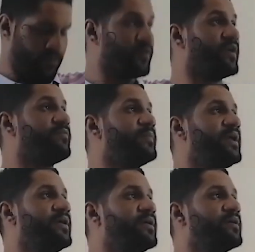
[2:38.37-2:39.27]
to give
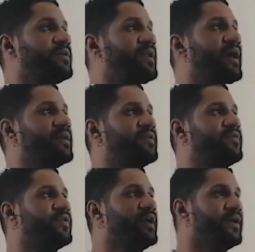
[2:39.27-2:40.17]
me negative
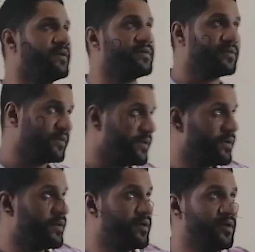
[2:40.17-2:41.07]
3.
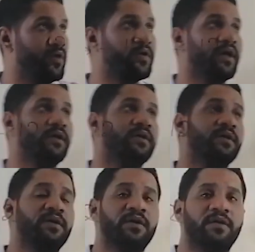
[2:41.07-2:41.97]
Okay,
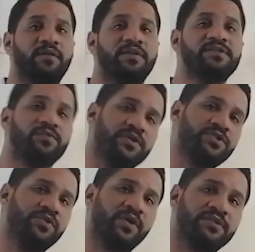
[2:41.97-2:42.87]
this
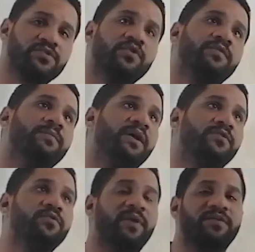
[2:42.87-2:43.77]
question you can solve it by
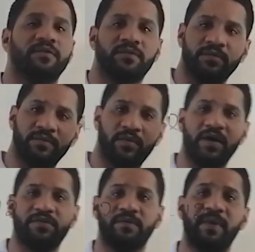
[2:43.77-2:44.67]
two methods,
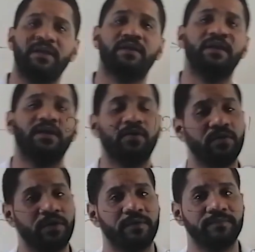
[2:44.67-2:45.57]
either mentally
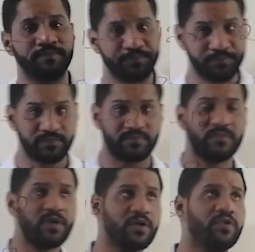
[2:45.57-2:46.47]
or
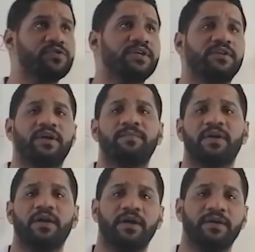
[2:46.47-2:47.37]
using the
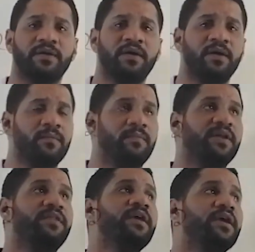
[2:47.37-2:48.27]
number line.
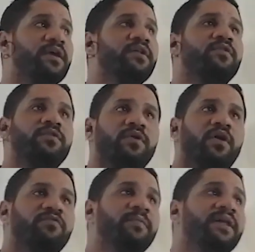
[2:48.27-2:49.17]
But thinking in it
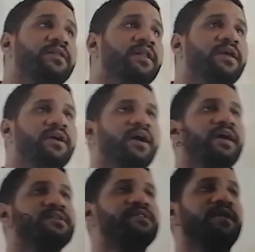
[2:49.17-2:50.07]
of mentally, I
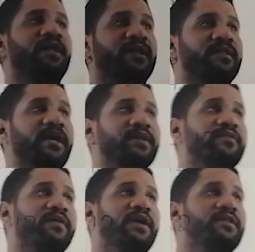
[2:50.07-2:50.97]
can see that
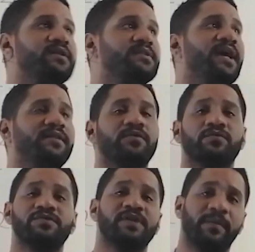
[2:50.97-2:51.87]
negative 8 is added
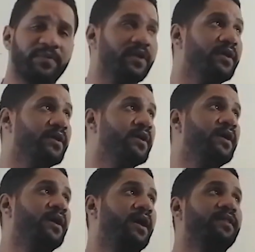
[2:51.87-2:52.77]
to something
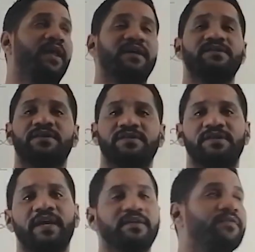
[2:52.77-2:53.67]
and the answer is
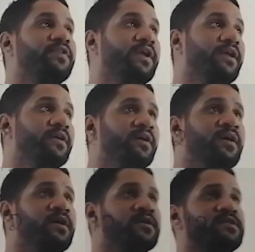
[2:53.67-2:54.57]
negative 3.
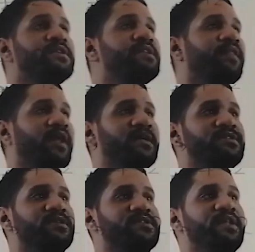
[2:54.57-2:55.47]
Since the
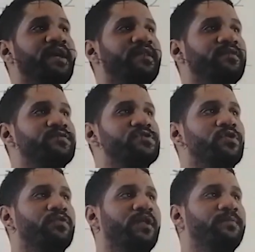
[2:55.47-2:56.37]
answer is negative,
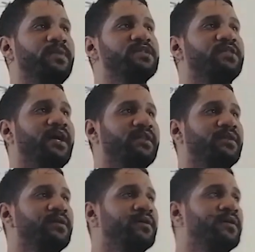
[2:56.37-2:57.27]
so that means
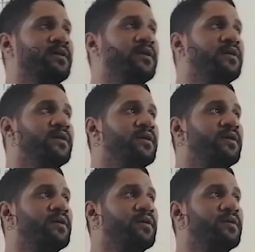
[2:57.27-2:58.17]
that
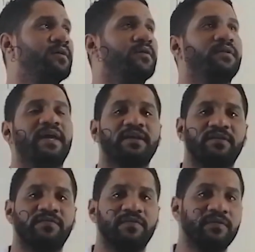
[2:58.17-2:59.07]

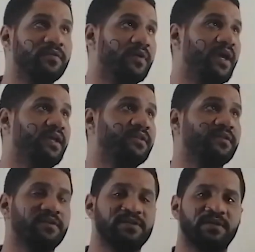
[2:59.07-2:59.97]
negative
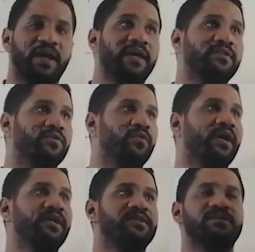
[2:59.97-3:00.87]
8 is 8, or
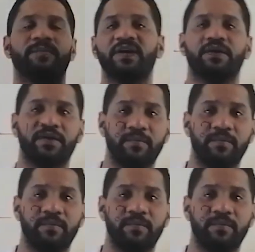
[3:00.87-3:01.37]
8 is the bigger